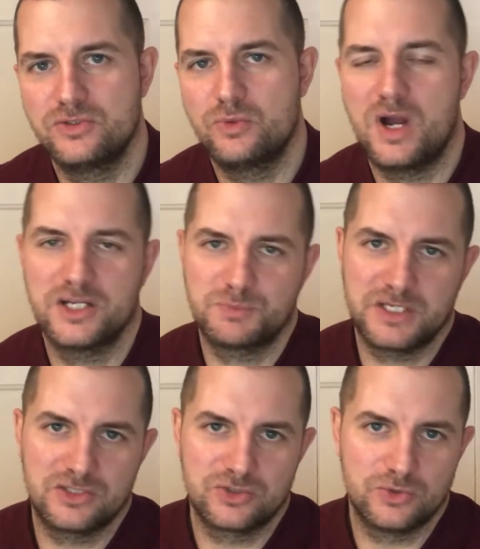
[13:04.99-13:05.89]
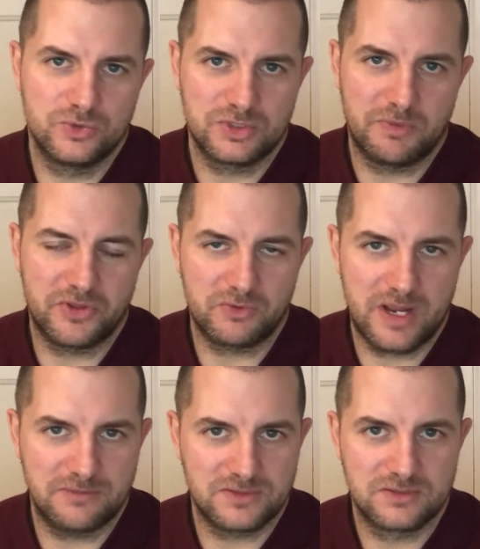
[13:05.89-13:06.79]
You are expected to lose some of the
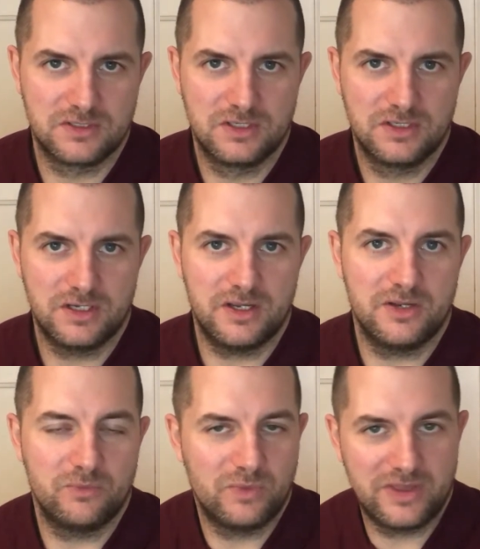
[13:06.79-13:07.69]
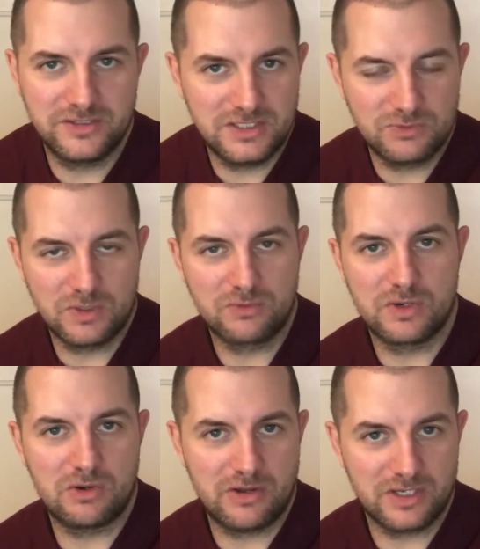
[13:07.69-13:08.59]
grafts. Whether these will
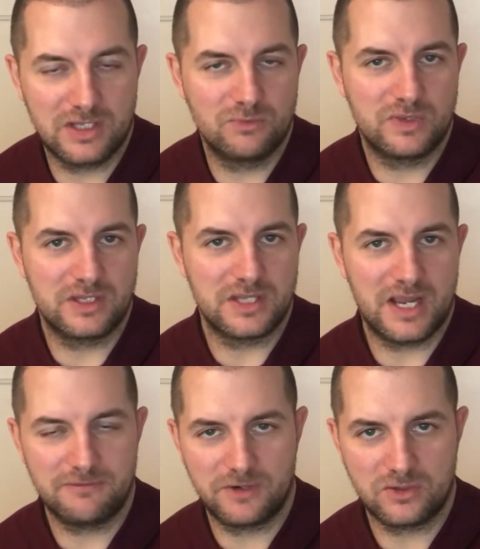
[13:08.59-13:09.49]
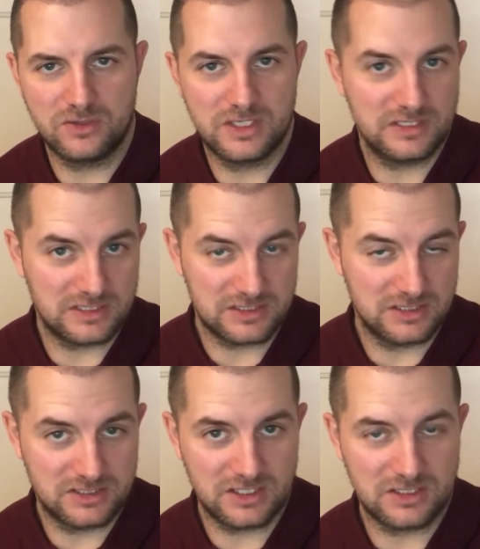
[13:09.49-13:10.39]
grow out again, whether the hair follicle has
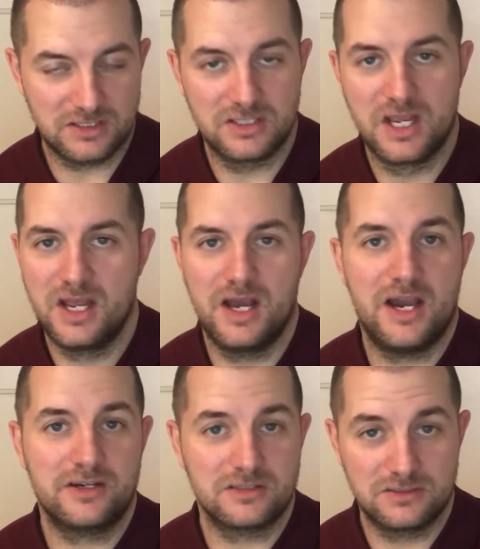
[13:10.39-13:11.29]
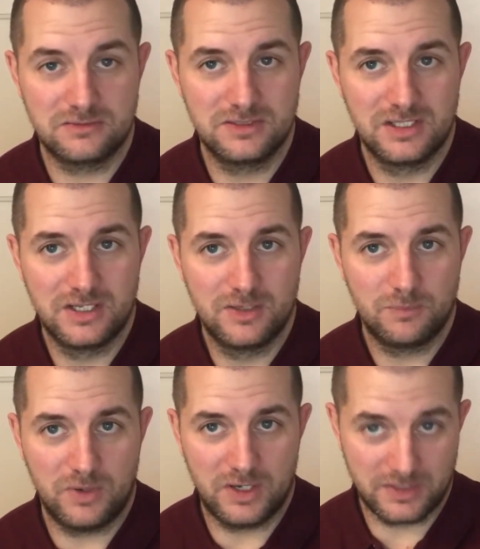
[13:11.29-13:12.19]
actually settled in, I don't know.
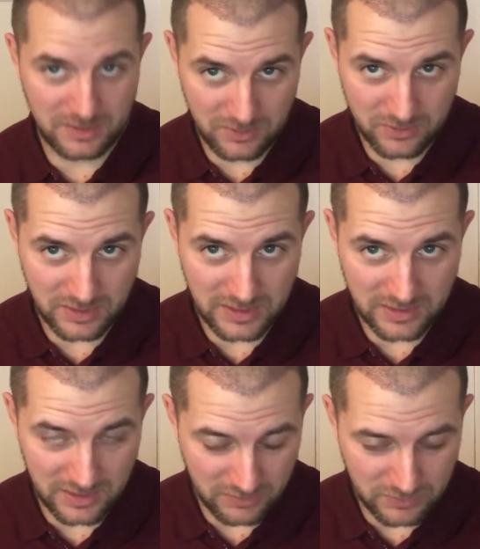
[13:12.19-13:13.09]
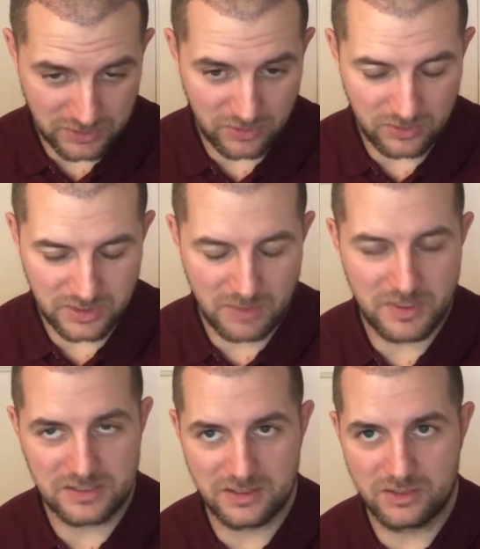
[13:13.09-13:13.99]
But looking at the end result, I'm
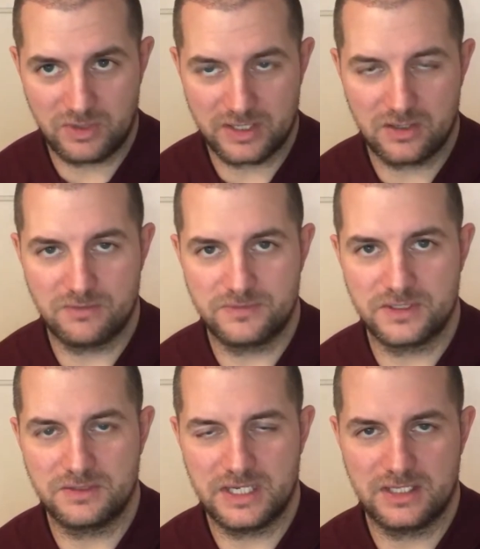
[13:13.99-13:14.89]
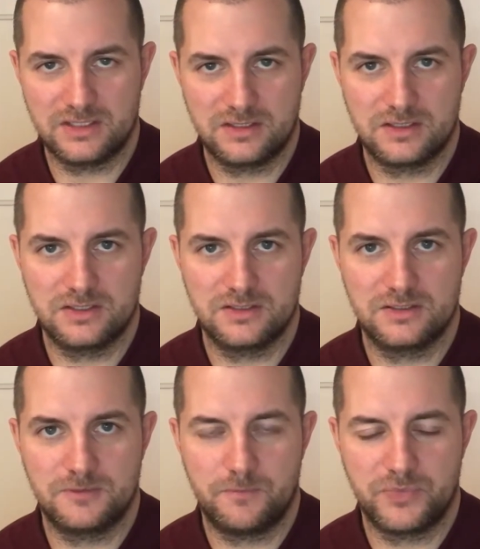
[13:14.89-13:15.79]
actually quite confident that
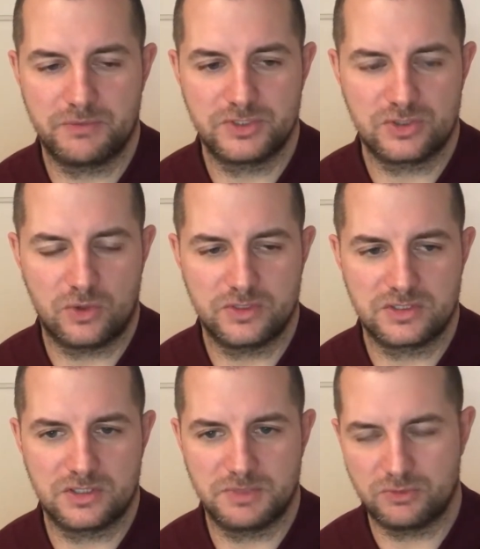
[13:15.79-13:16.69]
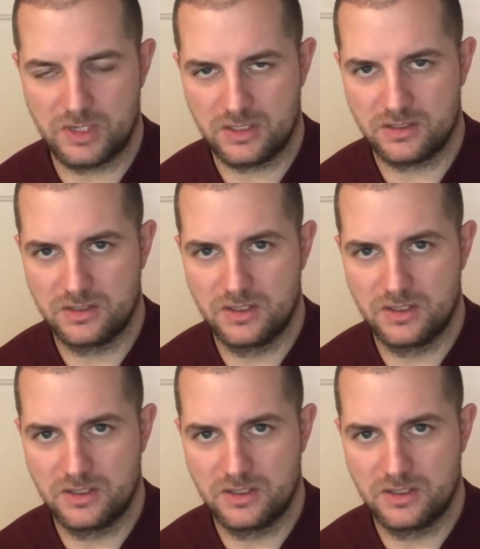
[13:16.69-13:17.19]
the result is going to be great.